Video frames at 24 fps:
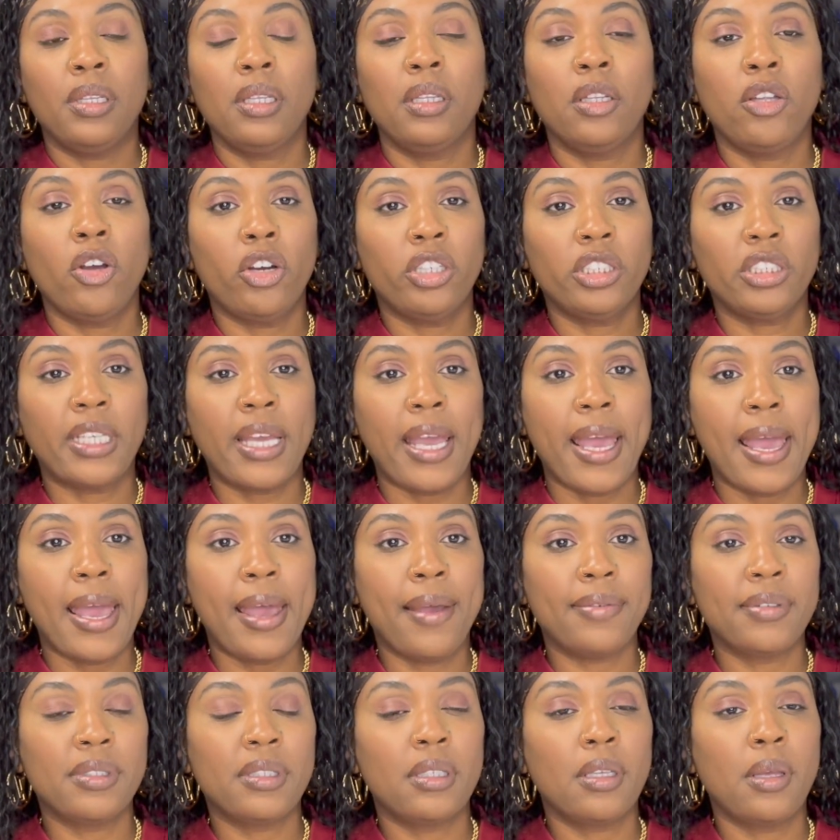large
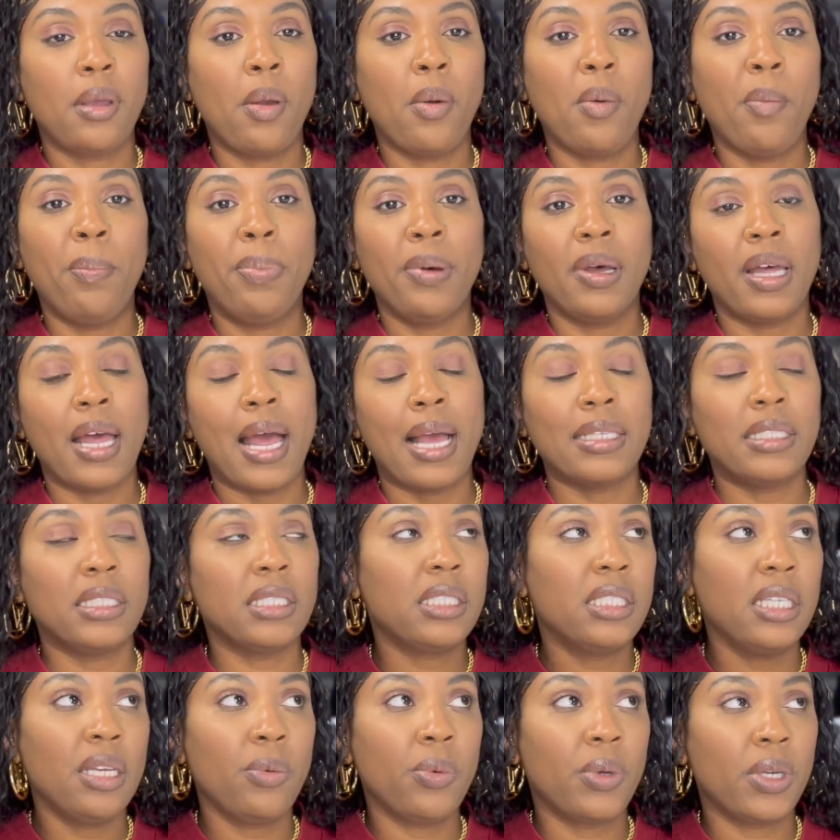calves, but I just
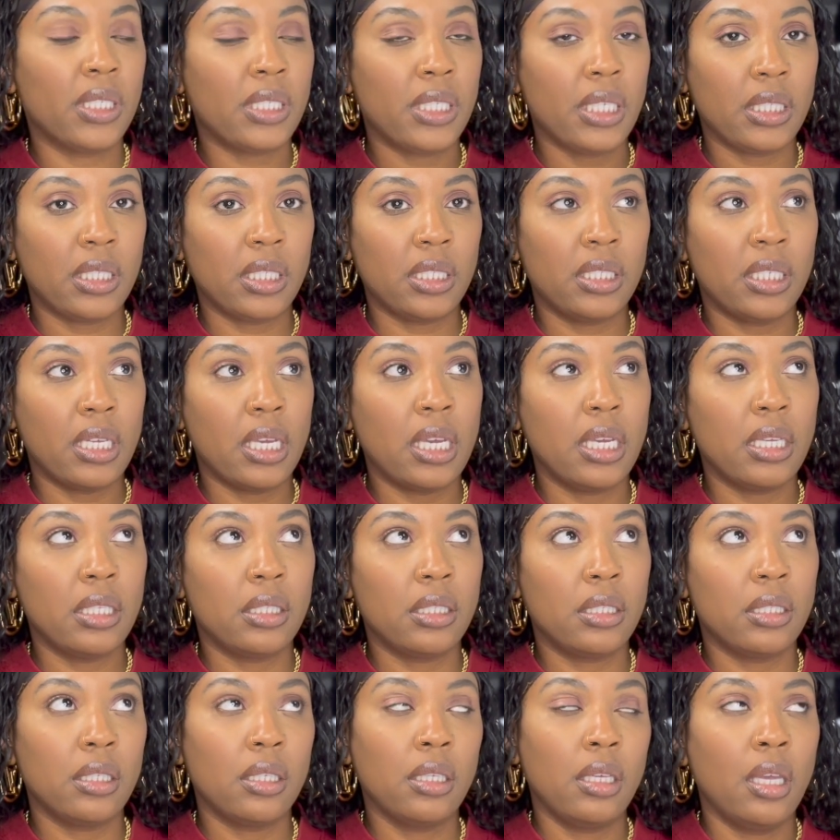didn't want to take the
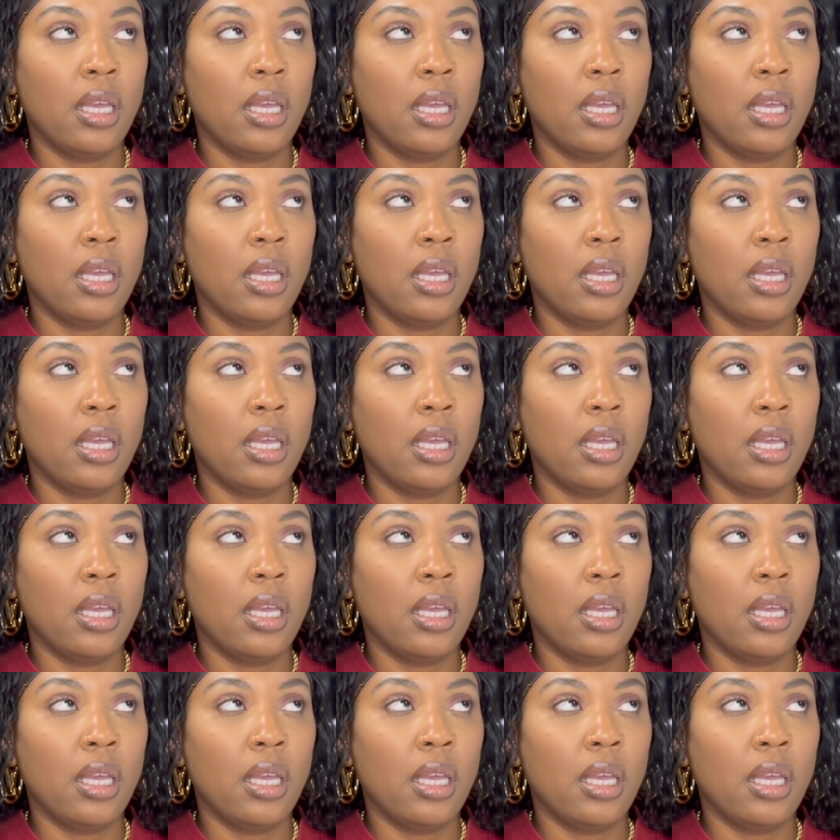chance.